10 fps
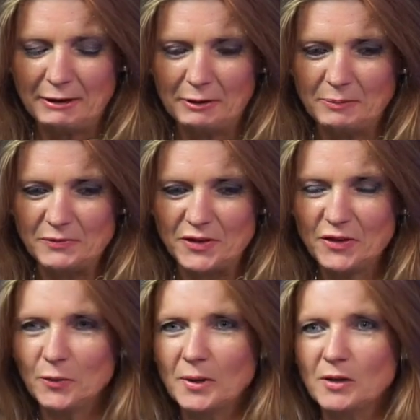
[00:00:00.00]

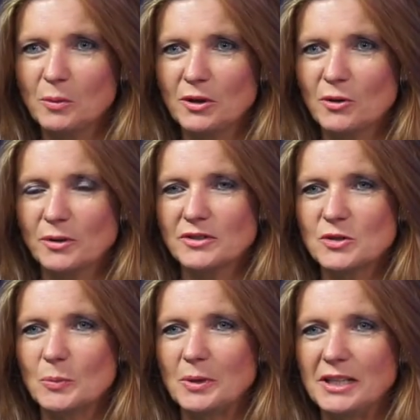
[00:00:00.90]
This week we're
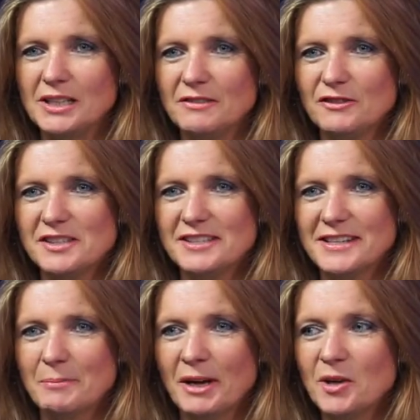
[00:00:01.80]
going to be
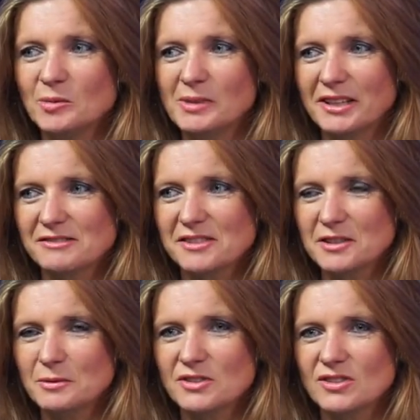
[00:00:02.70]
visiting my home
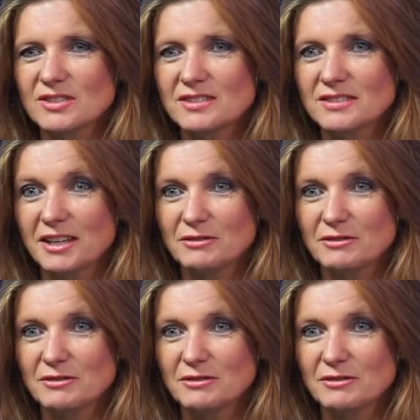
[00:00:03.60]
county, which is